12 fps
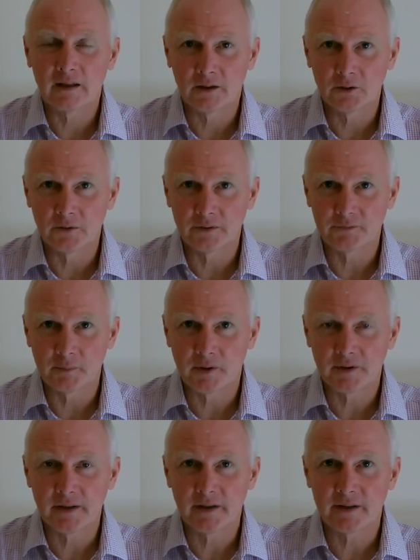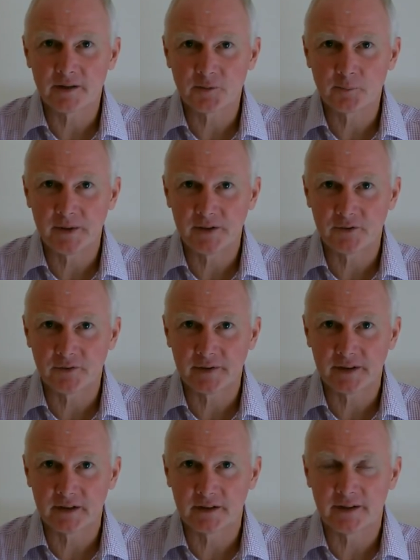Hello everybody, it's Peter
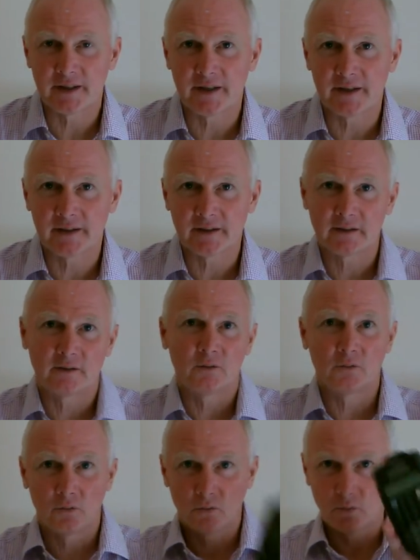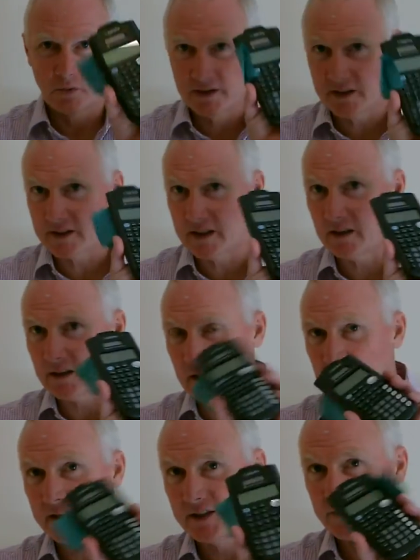of England here with his
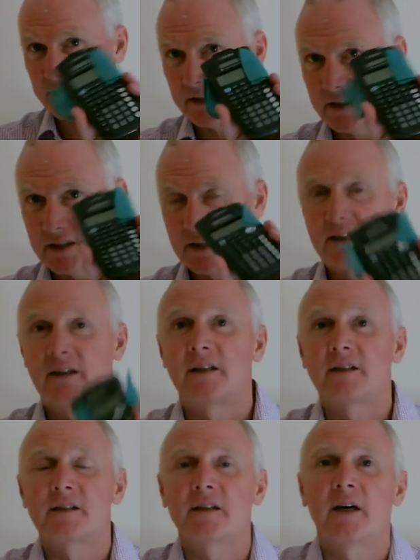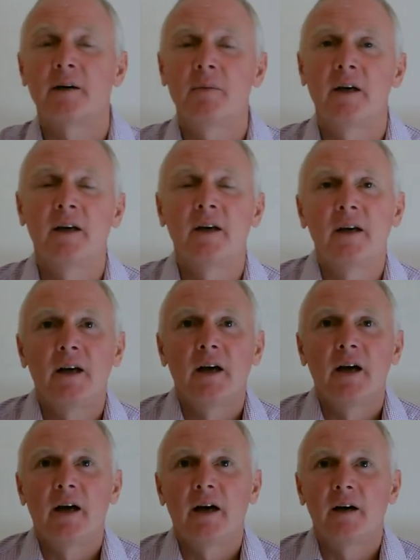calculator in his hand this time,
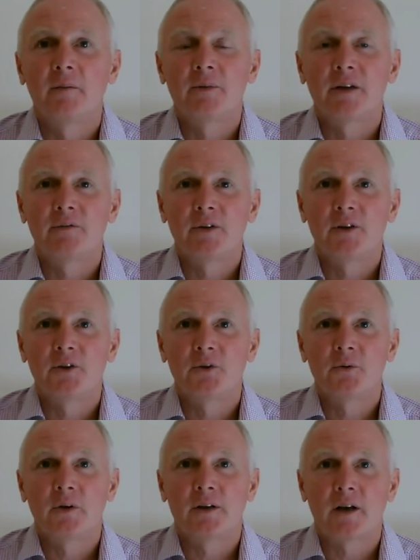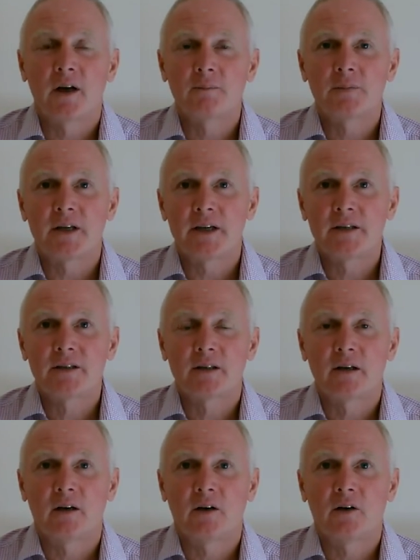giving you an update
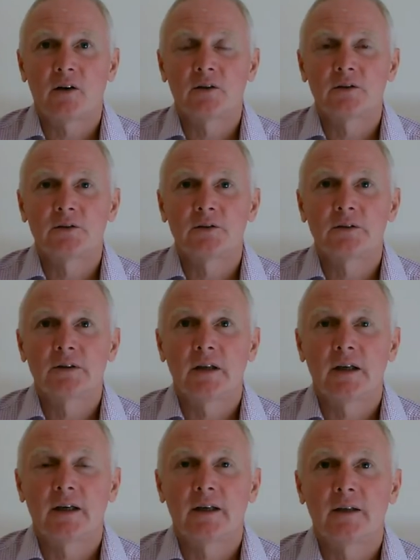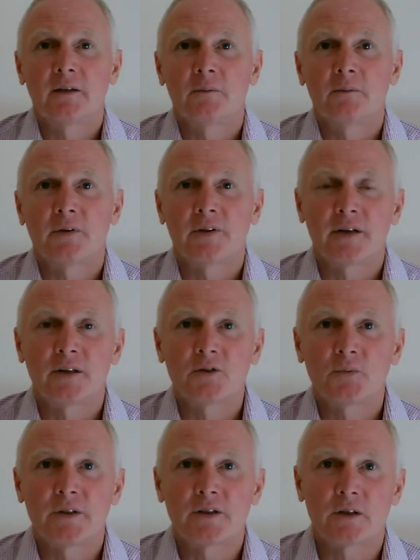on
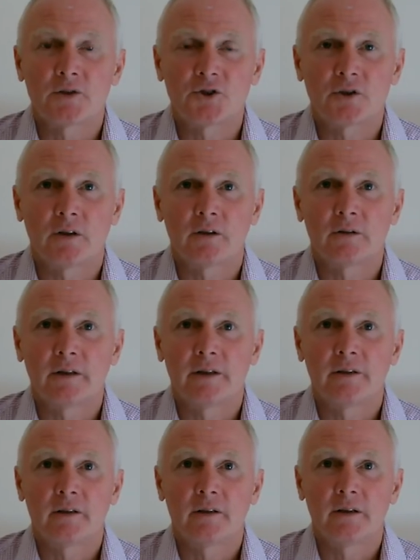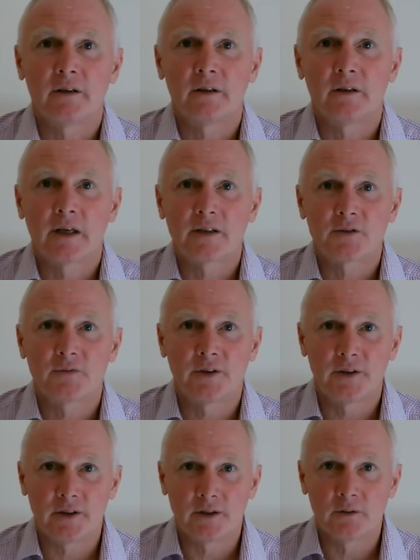things we touched on in the last
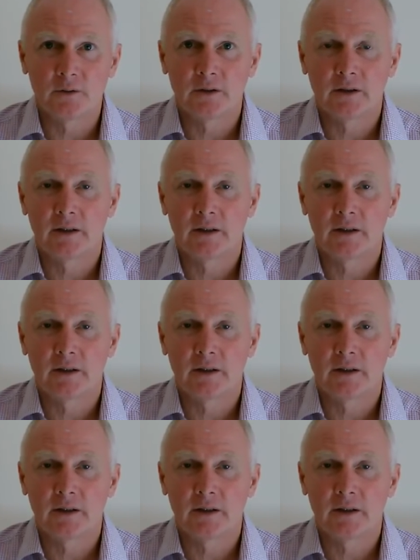video,